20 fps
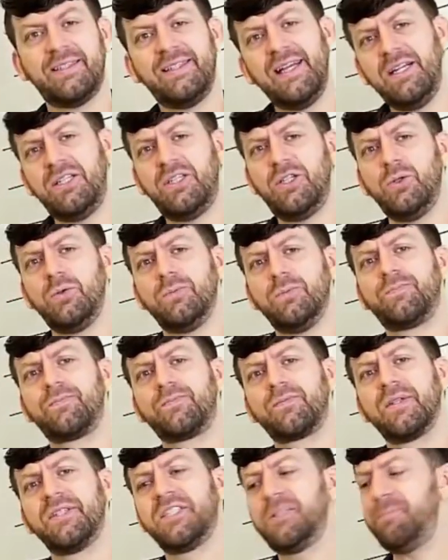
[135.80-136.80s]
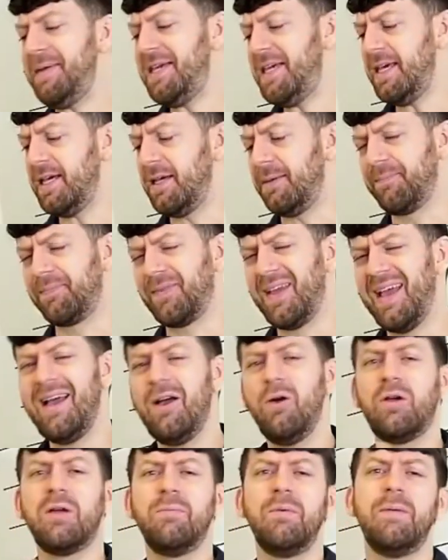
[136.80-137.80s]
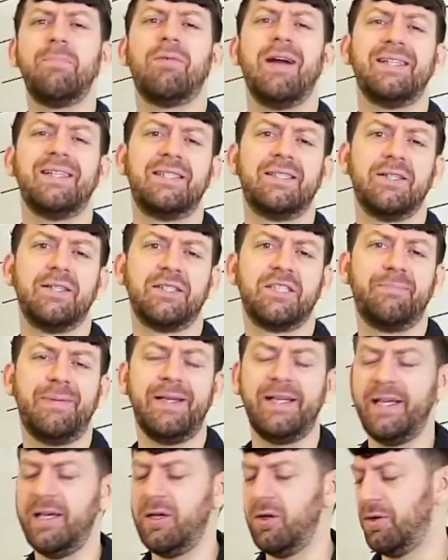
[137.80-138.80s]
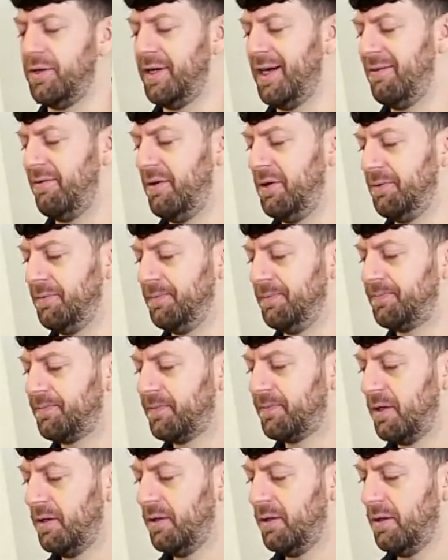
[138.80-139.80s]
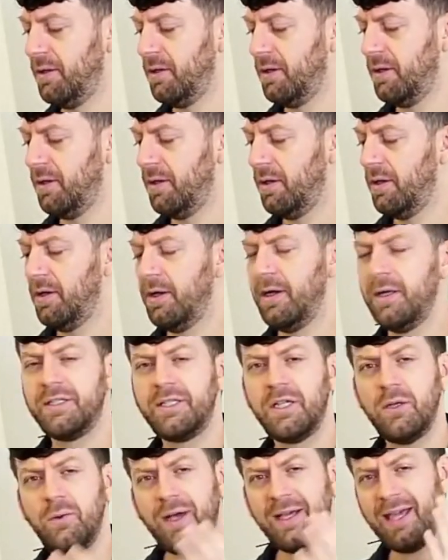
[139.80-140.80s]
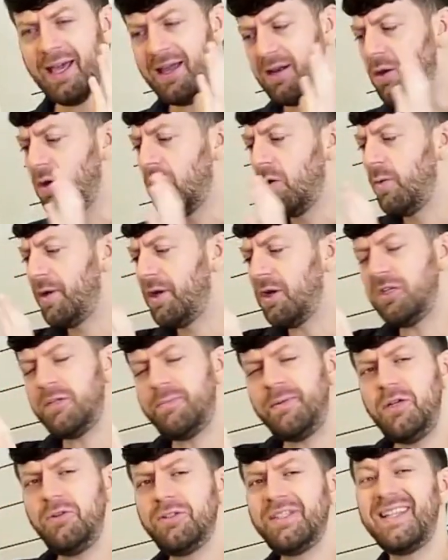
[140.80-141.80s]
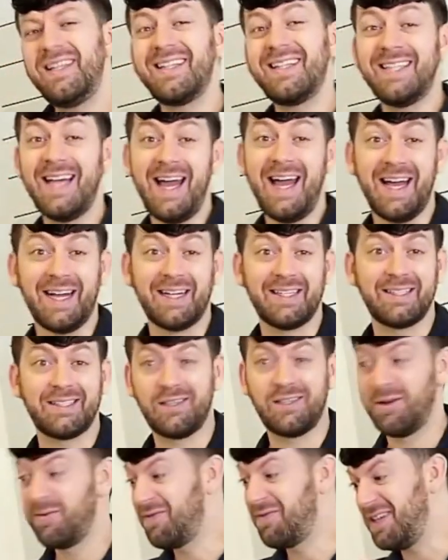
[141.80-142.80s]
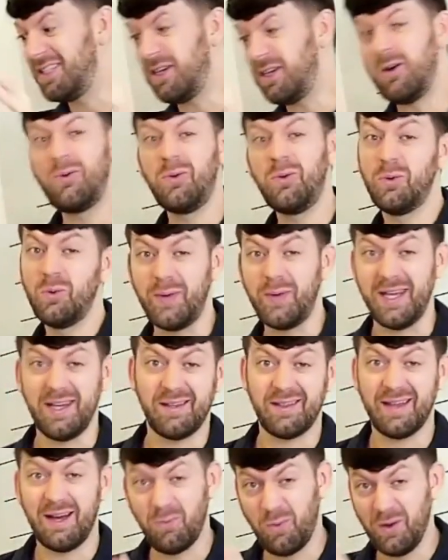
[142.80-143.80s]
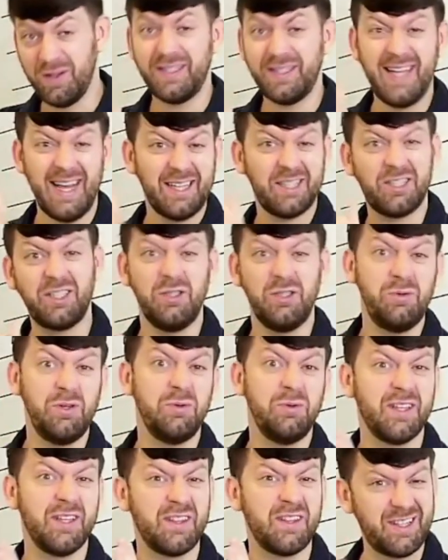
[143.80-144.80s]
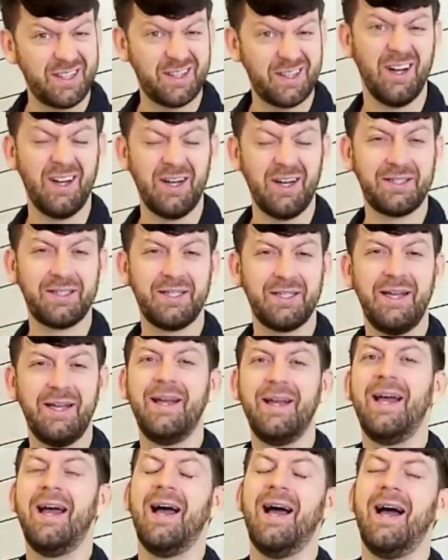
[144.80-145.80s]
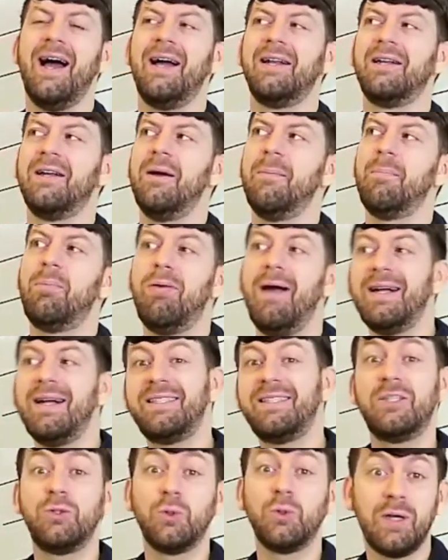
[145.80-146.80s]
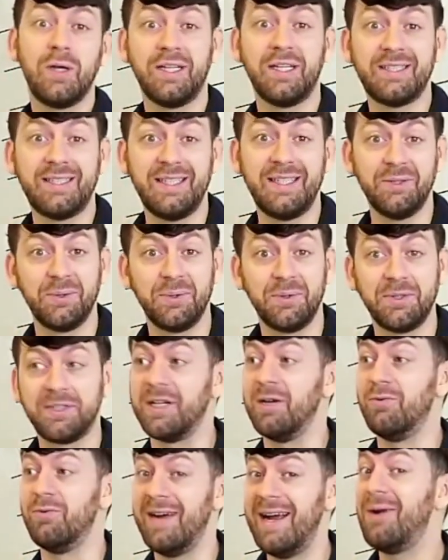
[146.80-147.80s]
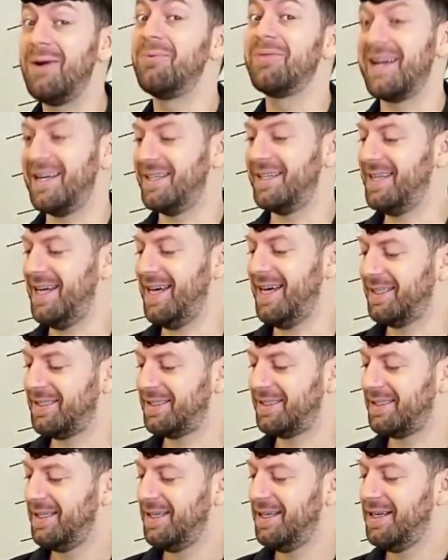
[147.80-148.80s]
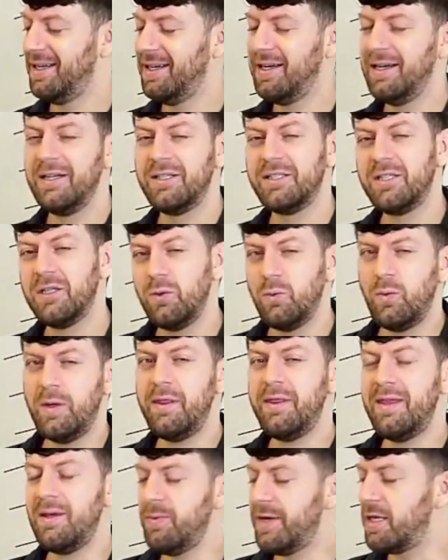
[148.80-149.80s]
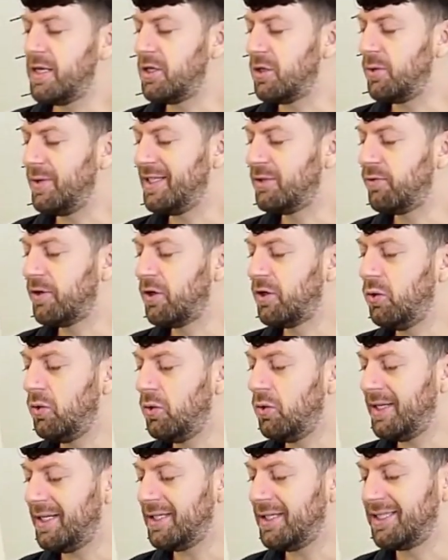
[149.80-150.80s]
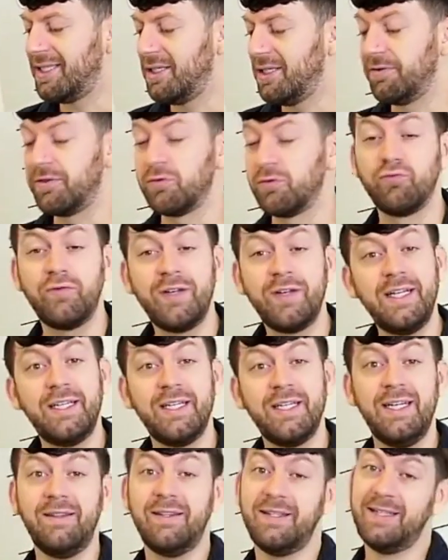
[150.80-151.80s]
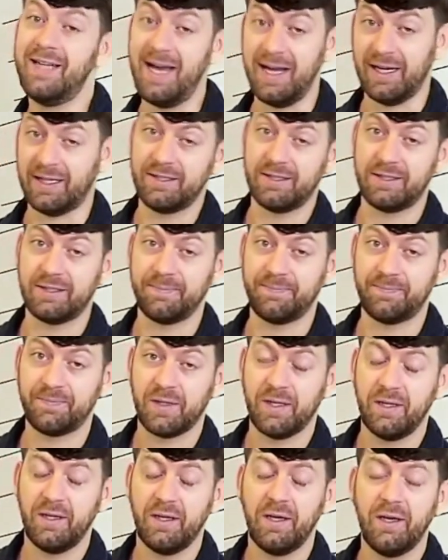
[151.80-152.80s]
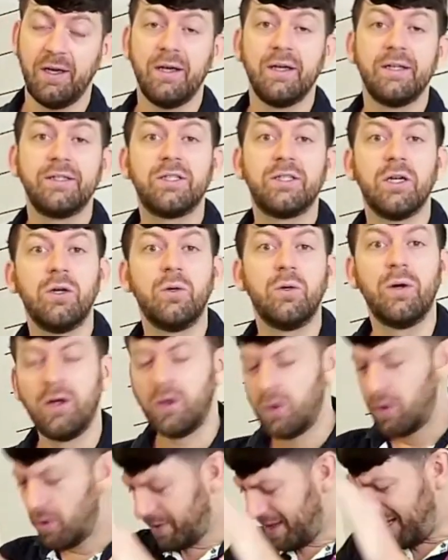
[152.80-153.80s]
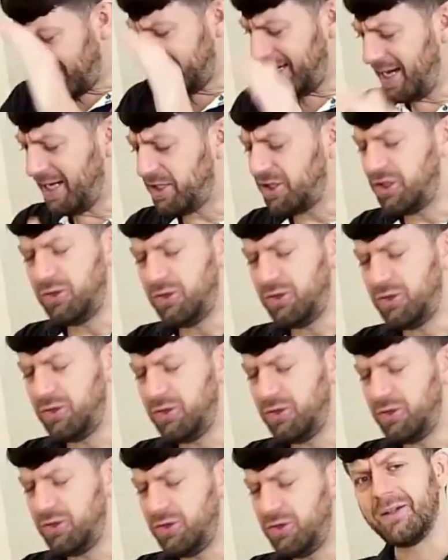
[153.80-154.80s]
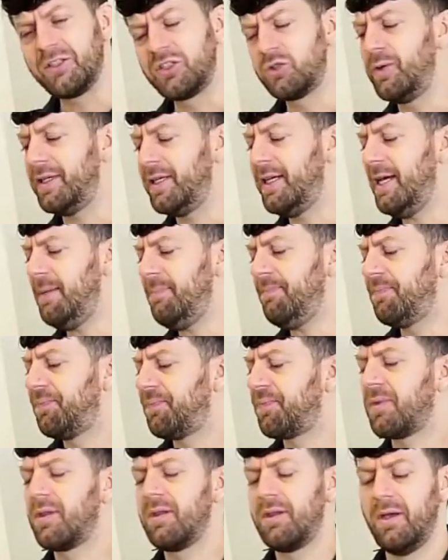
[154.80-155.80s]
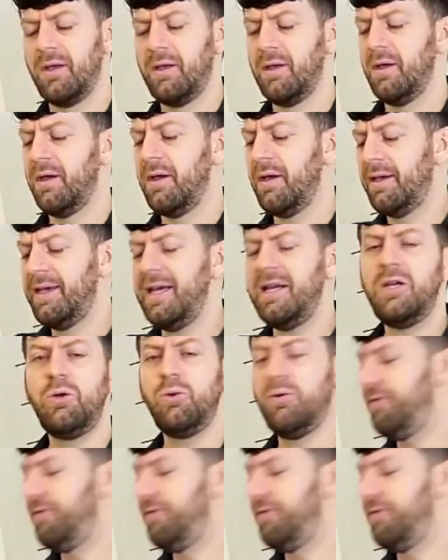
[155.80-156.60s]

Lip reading: day 2, speaking. How can we practice our speaking on our own? So again, we're going to be using the text for this whole week, that one text you use at the start, and practice all our skills around that text. So one thing we can do is record ourselves reading the text. So that text you just saw about Squid Game, getting your